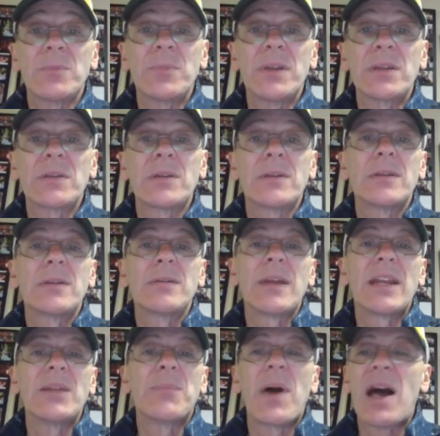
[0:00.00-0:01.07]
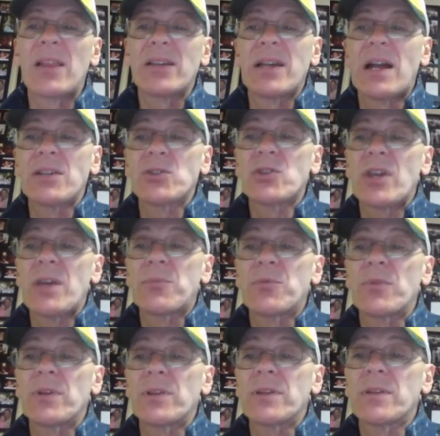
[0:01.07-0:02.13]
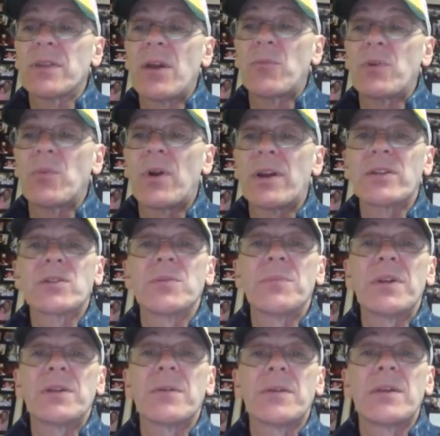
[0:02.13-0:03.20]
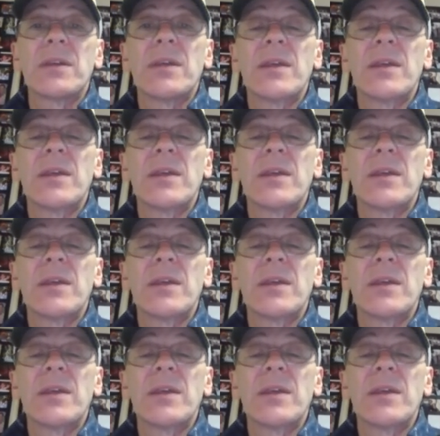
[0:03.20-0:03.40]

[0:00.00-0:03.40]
it to be, any polygon shape, really, that we want it to be.